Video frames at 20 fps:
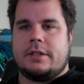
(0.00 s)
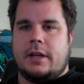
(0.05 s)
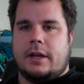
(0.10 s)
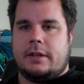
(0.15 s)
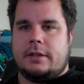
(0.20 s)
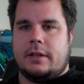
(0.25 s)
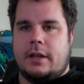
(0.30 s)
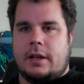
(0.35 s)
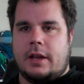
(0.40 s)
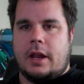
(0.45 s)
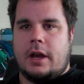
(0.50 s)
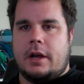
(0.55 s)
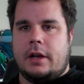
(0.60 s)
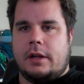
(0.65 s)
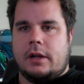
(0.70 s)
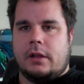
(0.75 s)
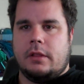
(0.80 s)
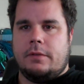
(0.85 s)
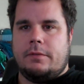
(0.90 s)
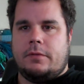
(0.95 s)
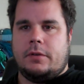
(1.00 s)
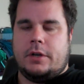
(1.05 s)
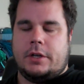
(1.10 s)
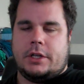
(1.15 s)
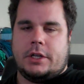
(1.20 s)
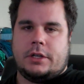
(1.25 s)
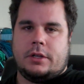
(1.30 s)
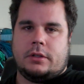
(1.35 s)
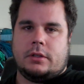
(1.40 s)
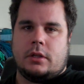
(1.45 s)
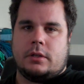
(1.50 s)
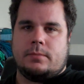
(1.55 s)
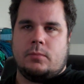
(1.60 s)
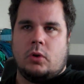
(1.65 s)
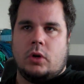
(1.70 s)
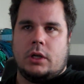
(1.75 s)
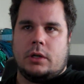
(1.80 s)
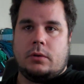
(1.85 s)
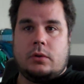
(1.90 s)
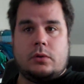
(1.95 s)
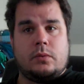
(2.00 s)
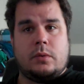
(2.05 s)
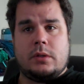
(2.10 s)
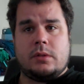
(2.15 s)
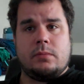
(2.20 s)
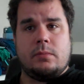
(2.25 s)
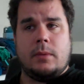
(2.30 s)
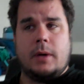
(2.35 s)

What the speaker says: got done editing all the footage I took this morning, which wasn't